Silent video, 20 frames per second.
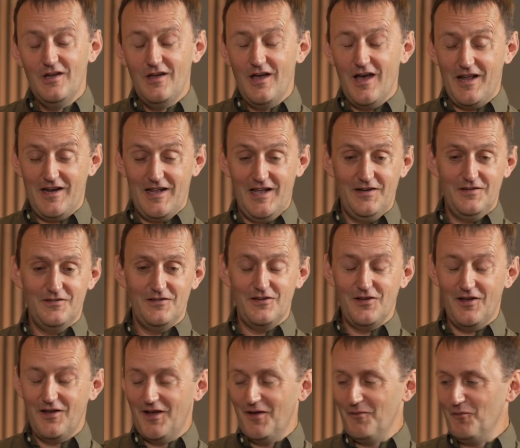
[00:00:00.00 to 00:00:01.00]
And then
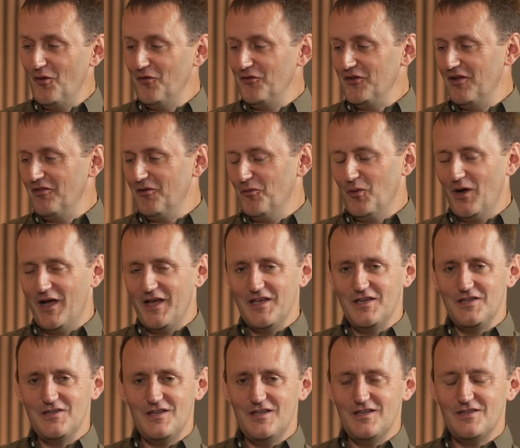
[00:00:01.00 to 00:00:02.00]
on the other way,
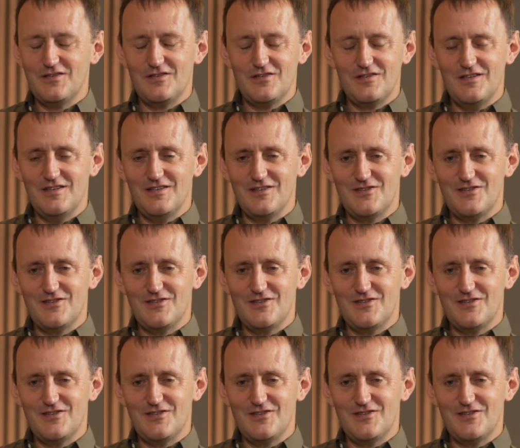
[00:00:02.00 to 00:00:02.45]
it's